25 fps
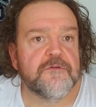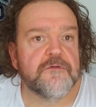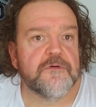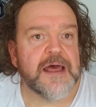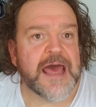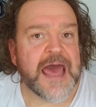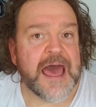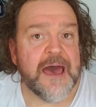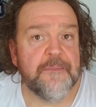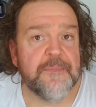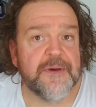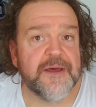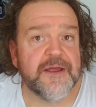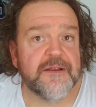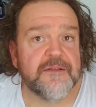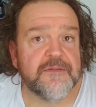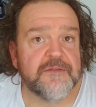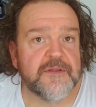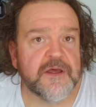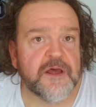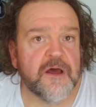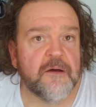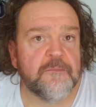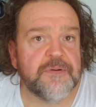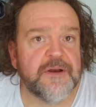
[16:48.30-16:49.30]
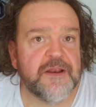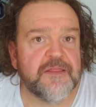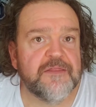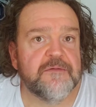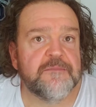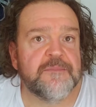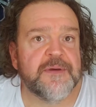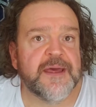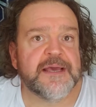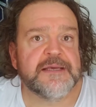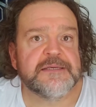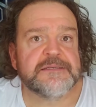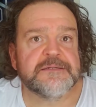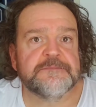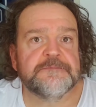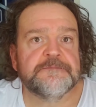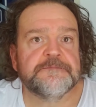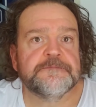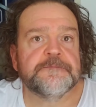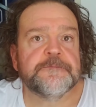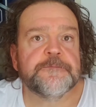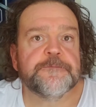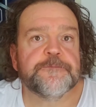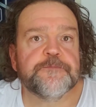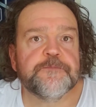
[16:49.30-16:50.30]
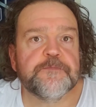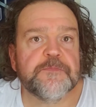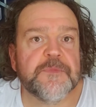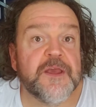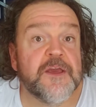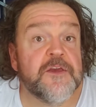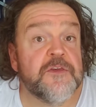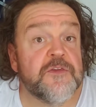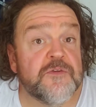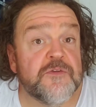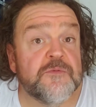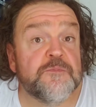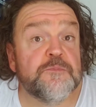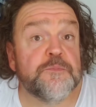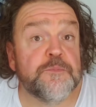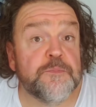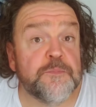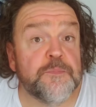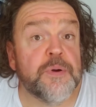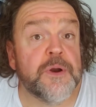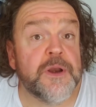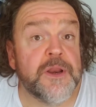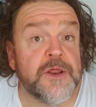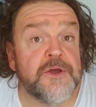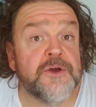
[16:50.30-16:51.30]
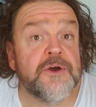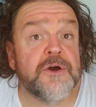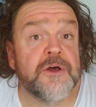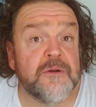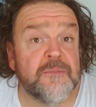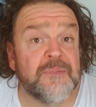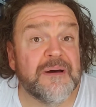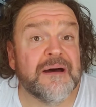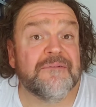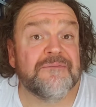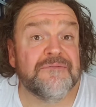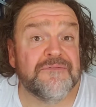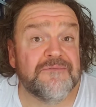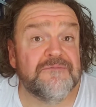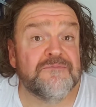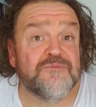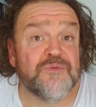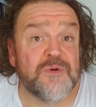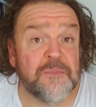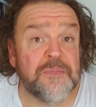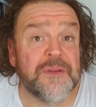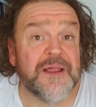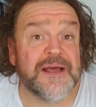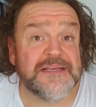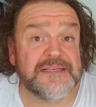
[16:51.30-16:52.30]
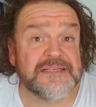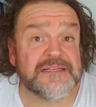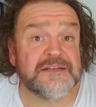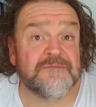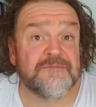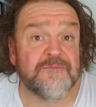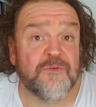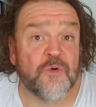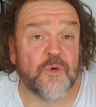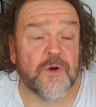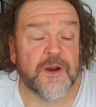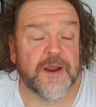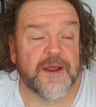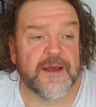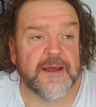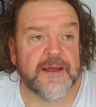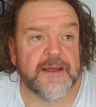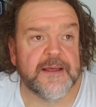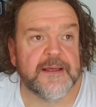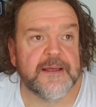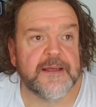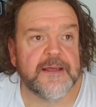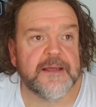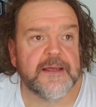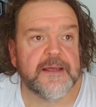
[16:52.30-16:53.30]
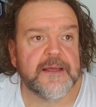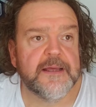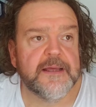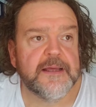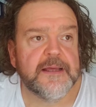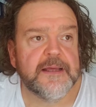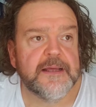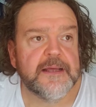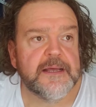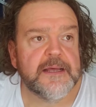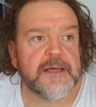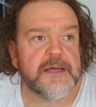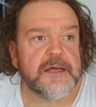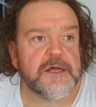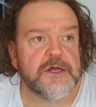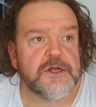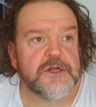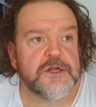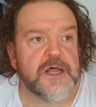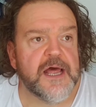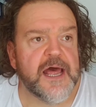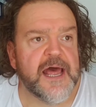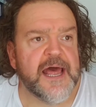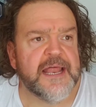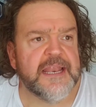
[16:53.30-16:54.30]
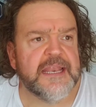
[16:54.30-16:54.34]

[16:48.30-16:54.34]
Abbott, the company that makes them, is pretty good about replacing them for you.